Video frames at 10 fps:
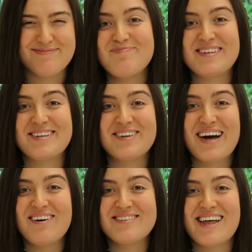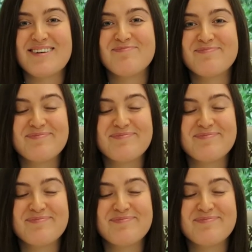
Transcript: Best of luck out there.